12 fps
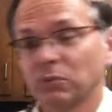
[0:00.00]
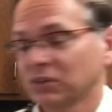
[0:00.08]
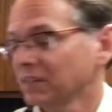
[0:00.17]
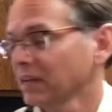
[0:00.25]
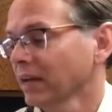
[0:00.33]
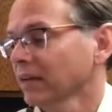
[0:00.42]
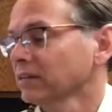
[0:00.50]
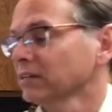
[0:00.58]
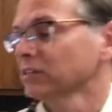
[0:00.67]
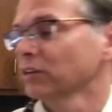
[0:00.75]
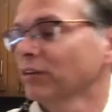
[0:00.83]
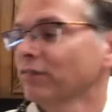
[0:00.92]
Protect.
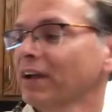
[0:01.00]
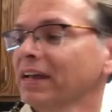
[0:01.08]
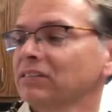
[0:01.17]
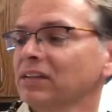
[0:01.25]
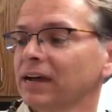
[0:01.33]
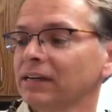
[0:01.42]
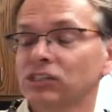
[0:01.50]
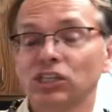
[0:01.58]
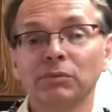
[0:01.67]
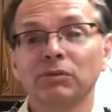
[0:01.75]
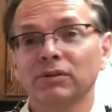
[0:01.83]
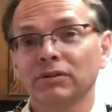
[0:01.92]
It's an advanced
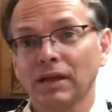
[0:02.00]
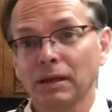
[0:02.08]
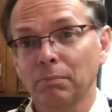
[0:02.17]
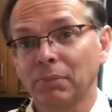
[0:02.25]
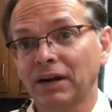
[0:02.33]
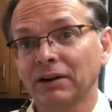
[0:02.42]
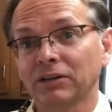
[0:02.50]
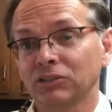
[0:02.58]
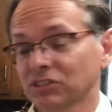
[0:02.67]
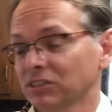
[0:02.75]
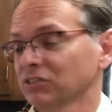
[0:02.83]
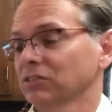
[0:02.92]
hygiene and barrier
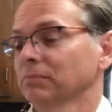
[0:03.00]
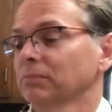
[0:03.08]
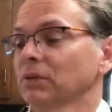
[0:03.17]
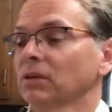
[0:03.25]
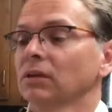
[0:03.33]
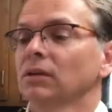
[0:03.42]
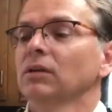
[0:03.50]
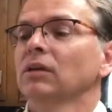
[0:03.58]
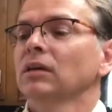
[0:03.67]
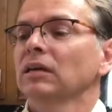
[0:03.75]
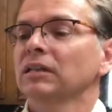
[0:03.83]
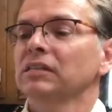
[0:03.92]
system.
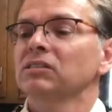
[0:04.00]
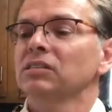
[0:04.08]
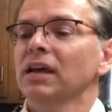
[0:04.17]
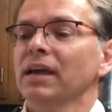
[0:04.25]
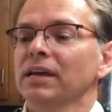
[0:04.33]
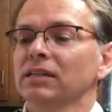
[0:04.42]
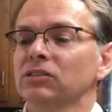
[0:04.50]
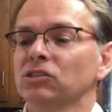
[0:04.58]
It cleans the hands,